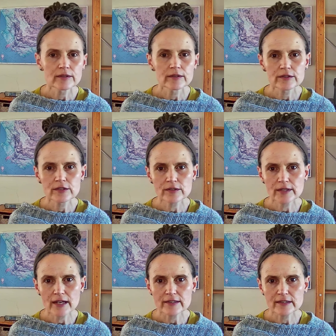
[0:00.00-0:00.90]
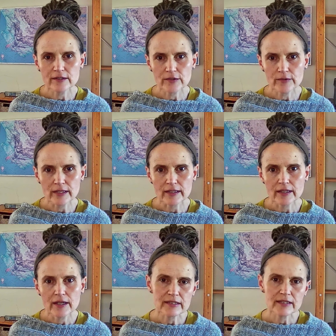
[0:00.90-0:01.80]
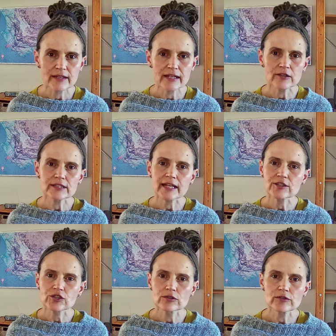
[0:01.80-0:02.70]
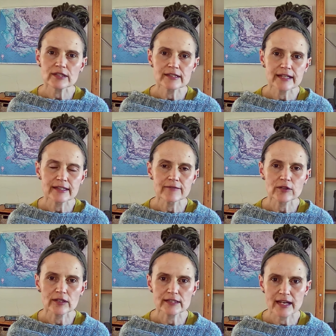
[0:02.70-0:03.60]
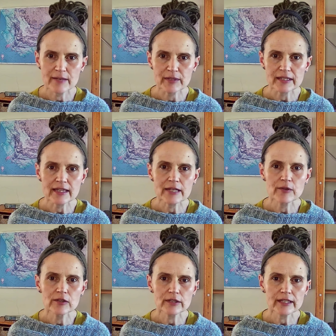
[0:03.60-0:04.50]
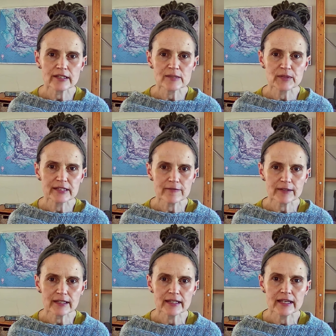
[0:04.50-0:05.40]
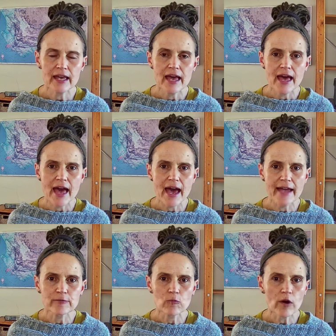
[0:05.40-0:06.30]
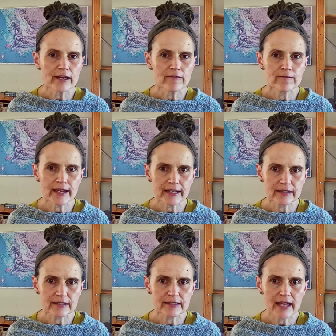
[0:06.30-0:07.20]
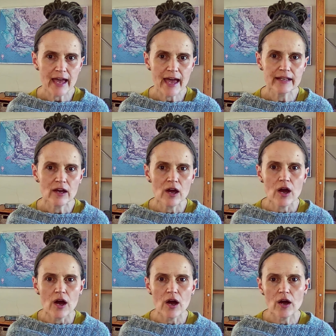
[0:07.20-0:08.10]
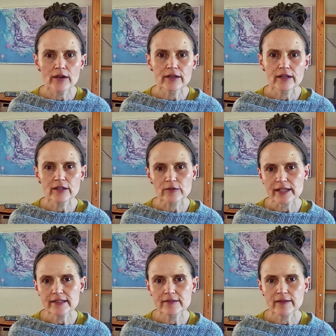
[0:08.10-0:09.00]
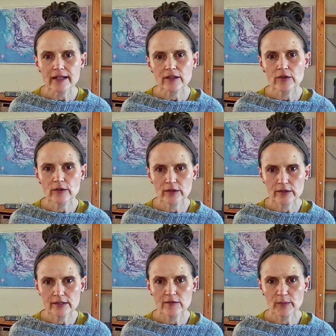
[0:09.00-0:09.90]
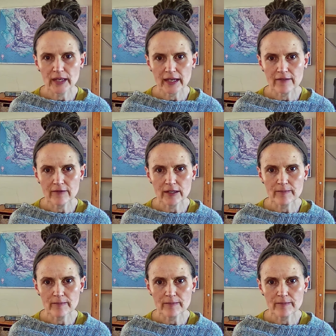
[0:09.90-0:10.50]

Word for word: 2003. They looked at children's sense of containment, and they were looking specifically at what effect this had on aggressive and coercive behavior.